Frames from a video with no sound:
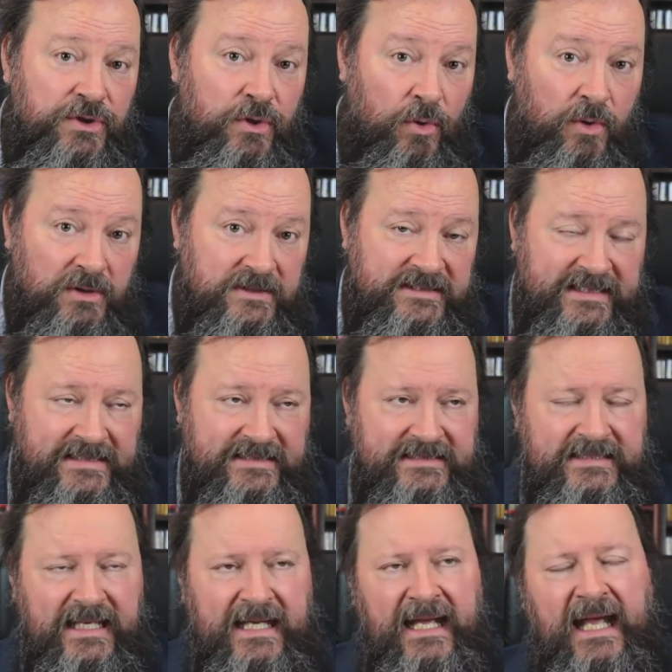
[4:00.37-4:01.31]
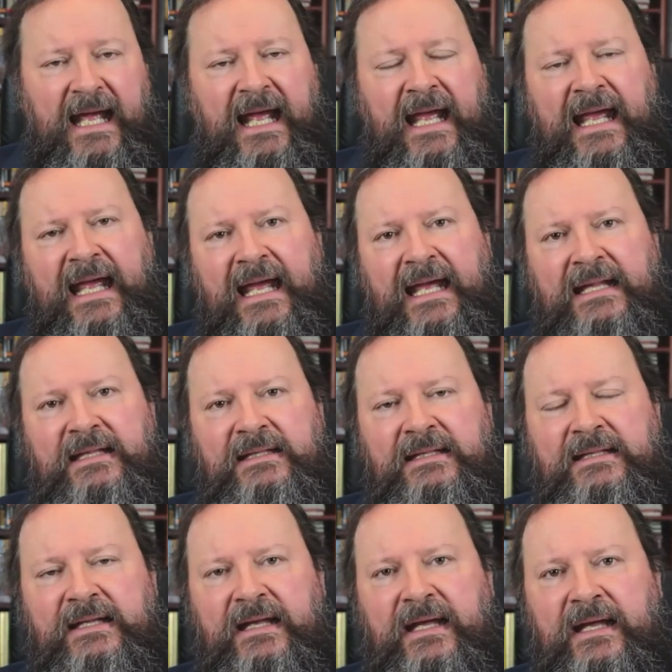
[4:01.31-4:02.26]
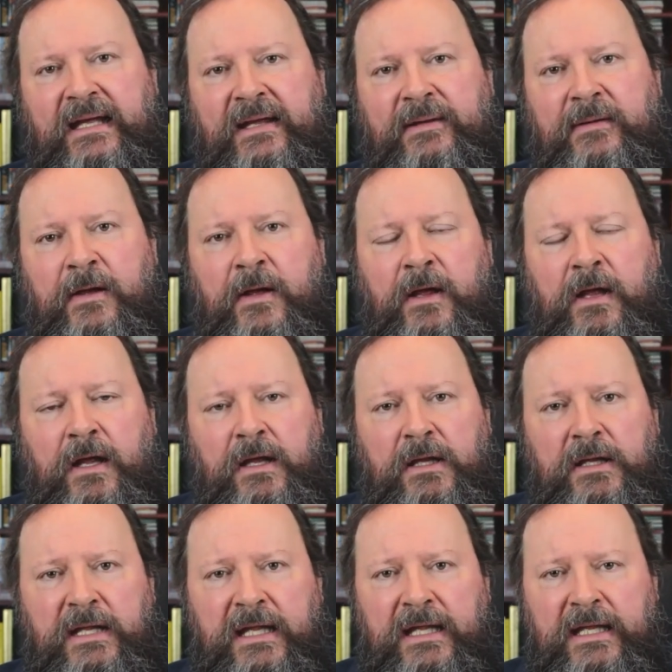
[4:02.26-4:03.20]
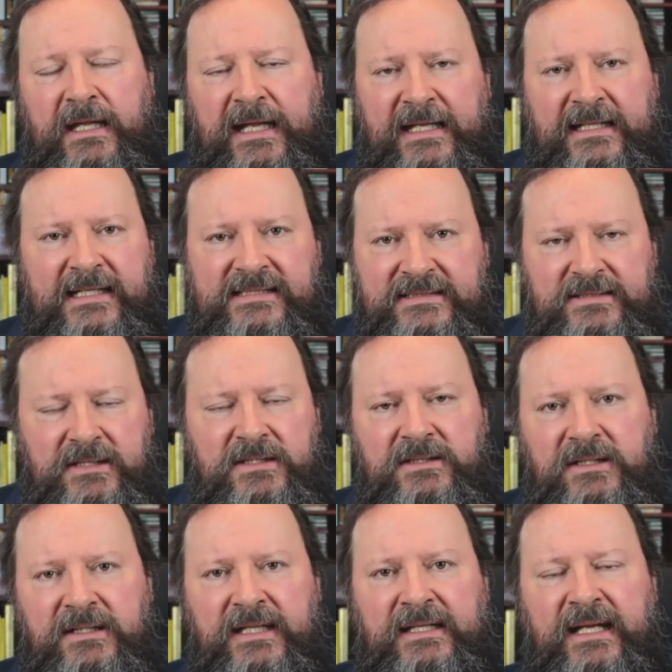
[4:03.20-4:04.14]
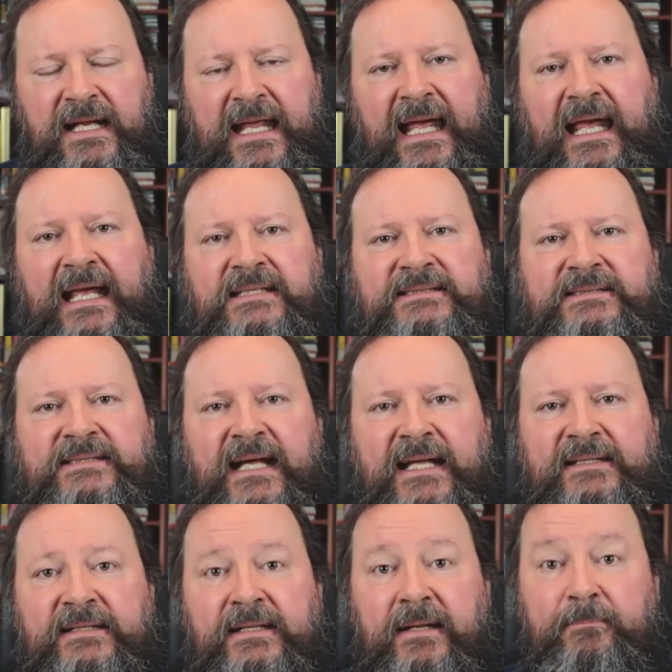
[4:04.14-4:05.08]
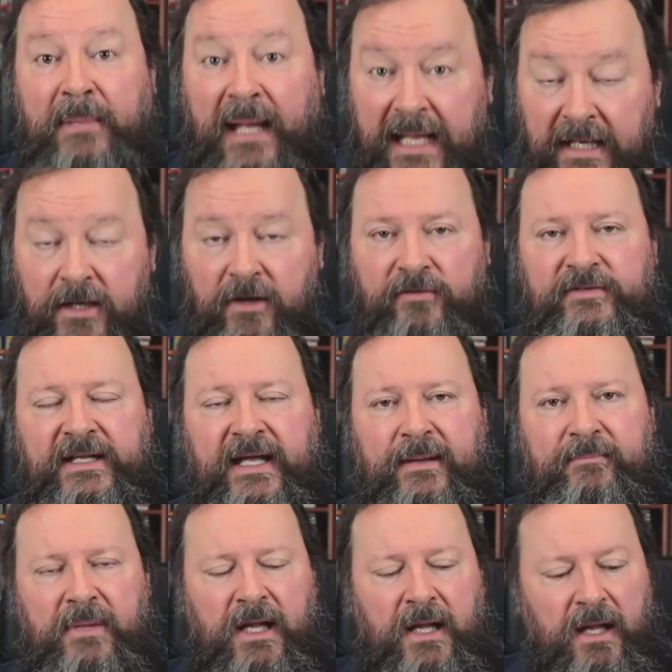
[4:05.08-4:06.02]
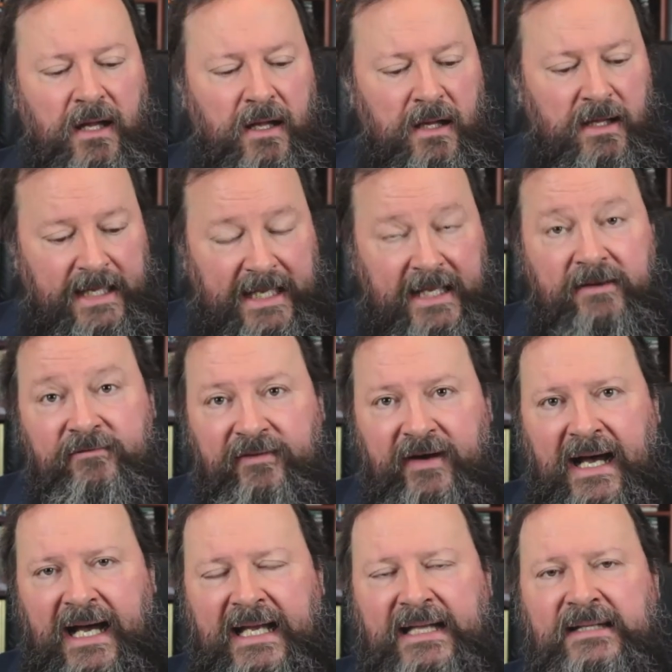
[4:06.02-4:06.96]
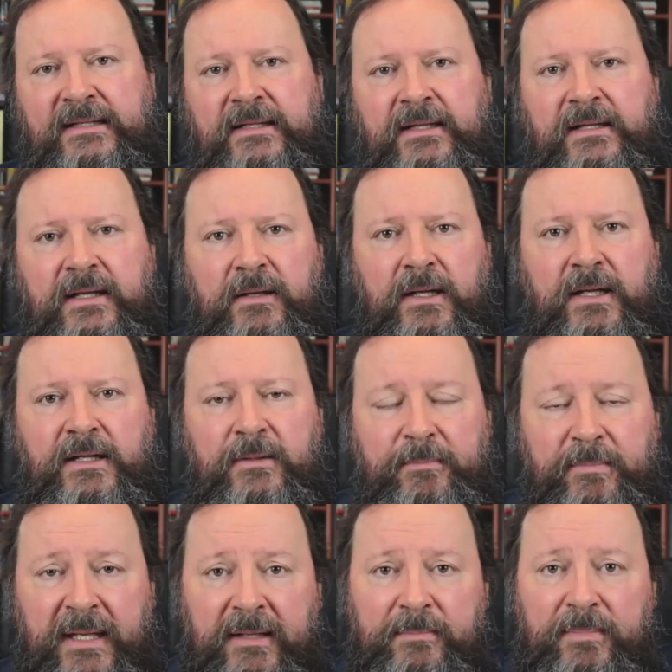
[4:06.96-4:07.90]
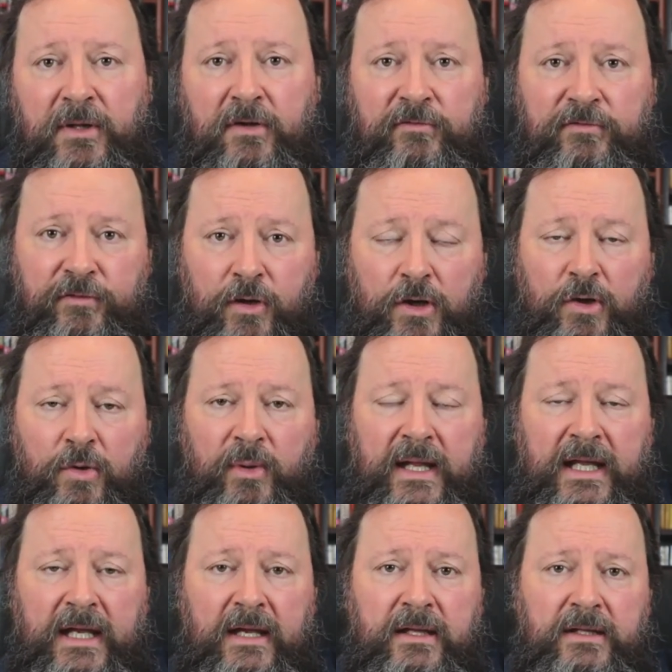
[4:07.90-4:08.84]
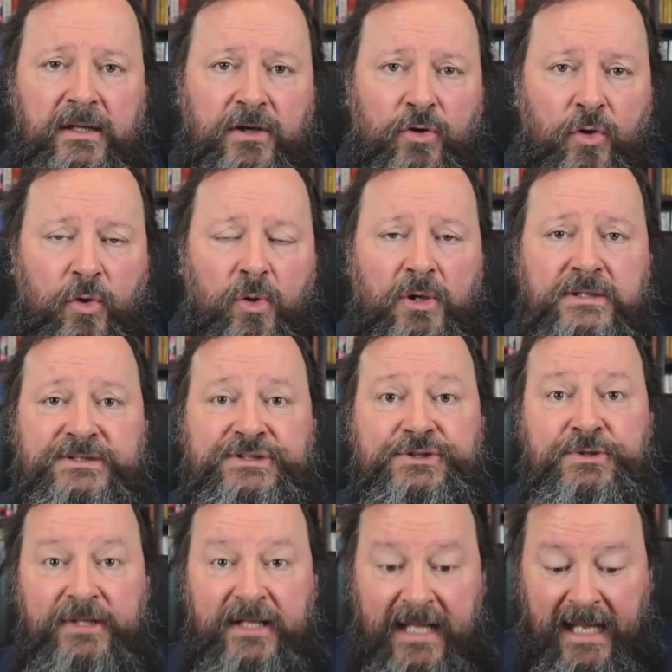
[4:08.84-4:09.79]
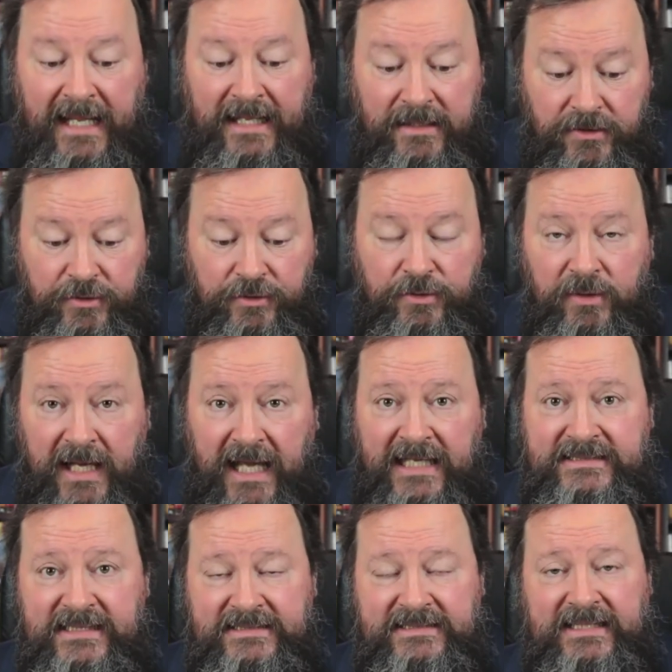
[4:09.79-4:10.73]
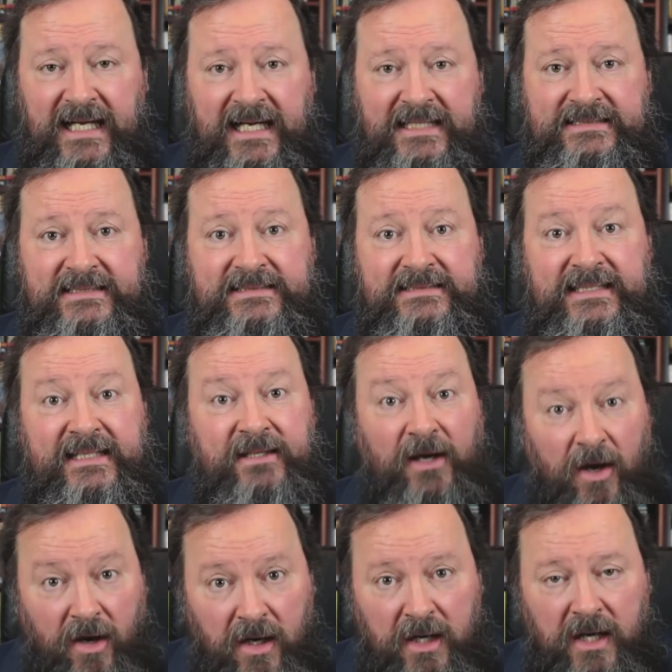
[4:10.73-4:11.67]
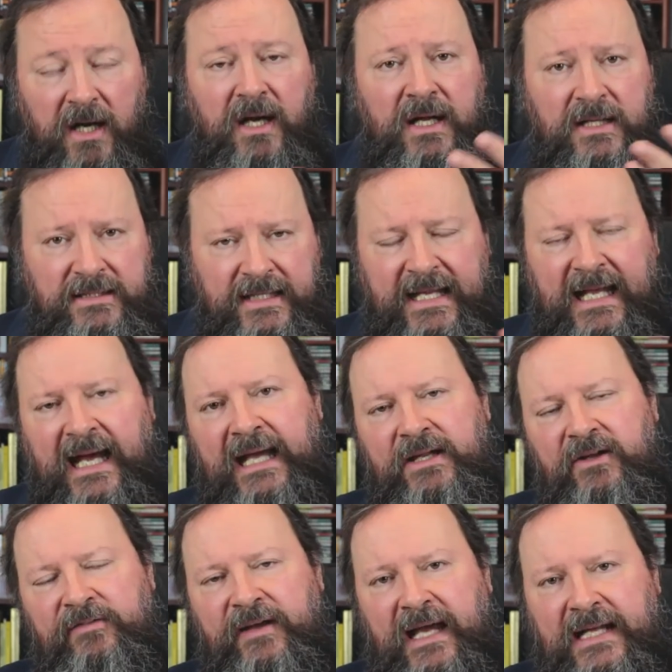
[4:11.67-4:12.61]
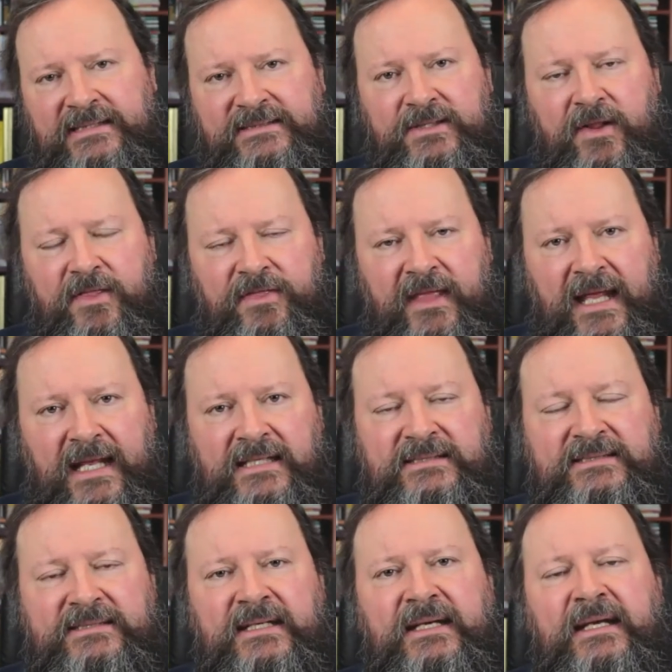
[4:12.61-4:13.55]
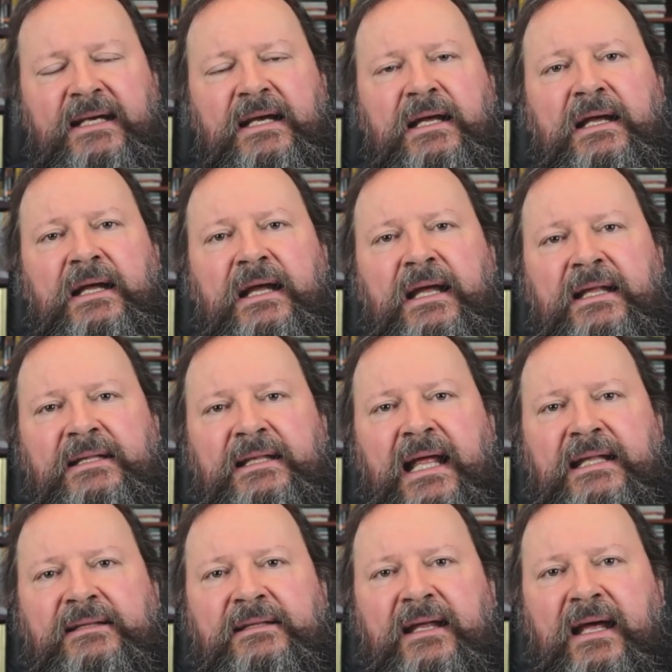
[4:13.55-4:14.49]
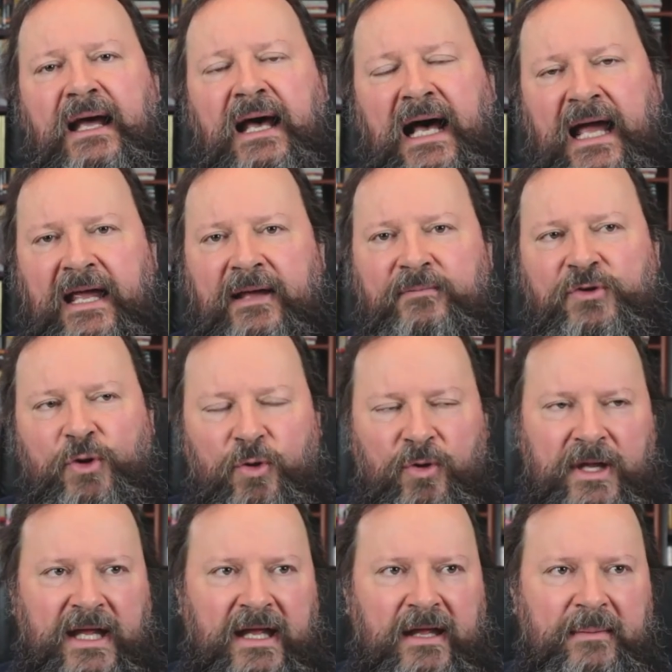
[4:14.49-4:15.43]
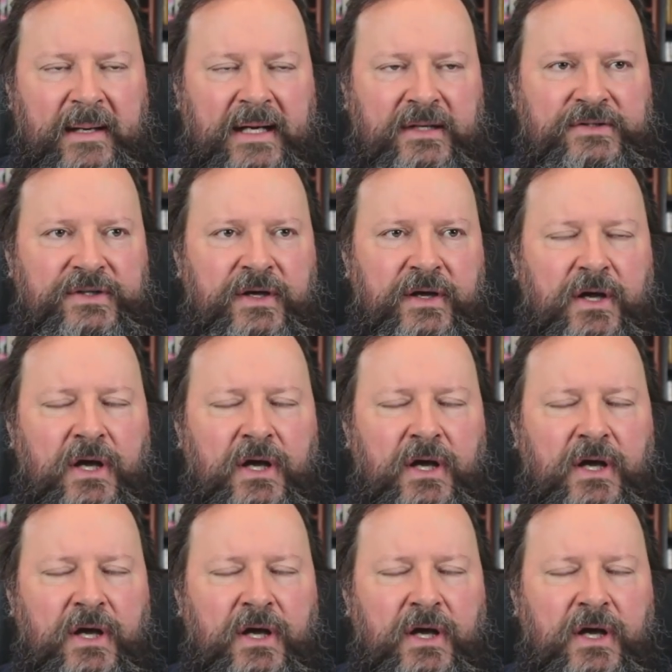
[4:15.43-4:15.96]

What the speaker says: courses. And it is certainly the case that many of them invite the people following the course to then do exercises that are the kind of hands-on things that I am talking about.